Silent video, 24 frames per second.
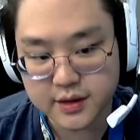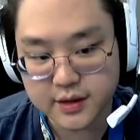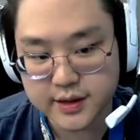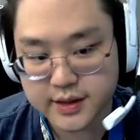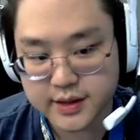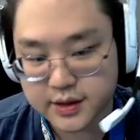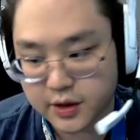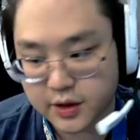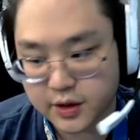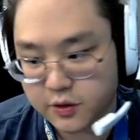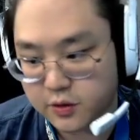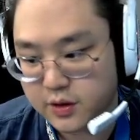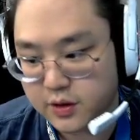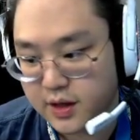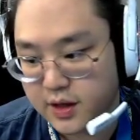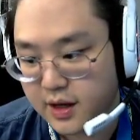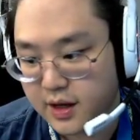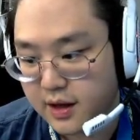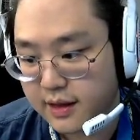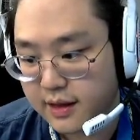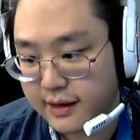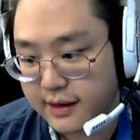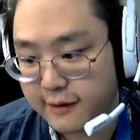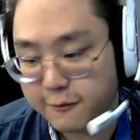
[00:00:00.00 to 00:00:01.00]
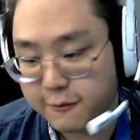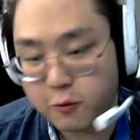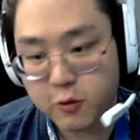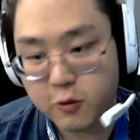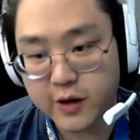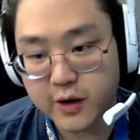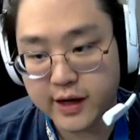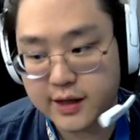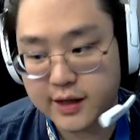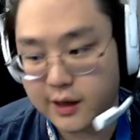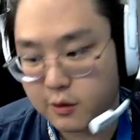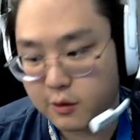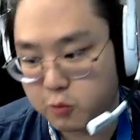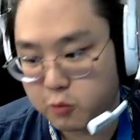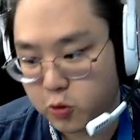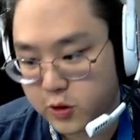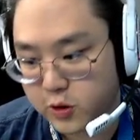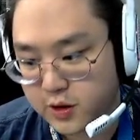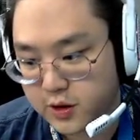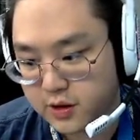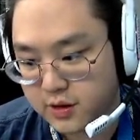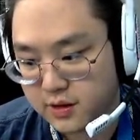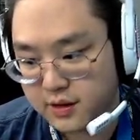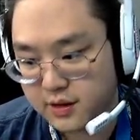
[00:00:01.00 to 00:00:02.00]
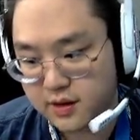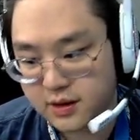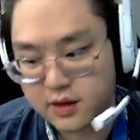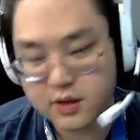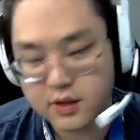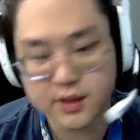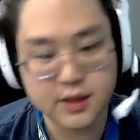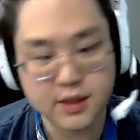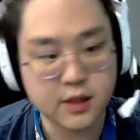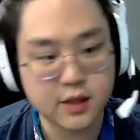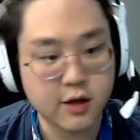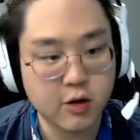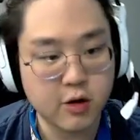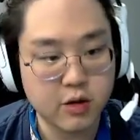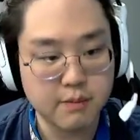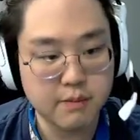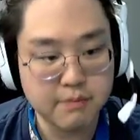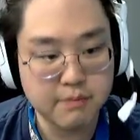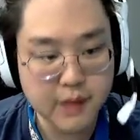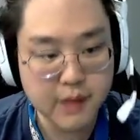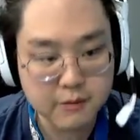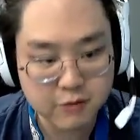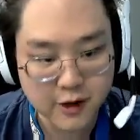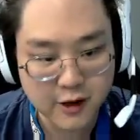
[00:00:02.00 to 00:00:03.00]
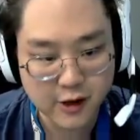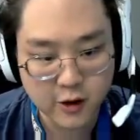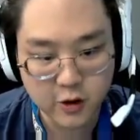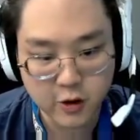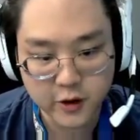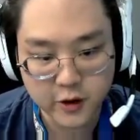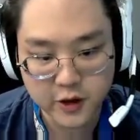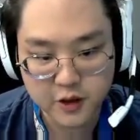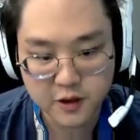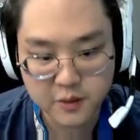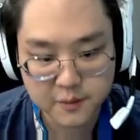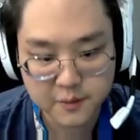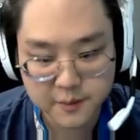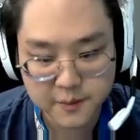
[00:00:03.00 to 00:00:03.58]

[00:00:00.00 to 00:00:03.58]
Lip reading: the scuttle. Therefore, I teleported to secure the mid priority.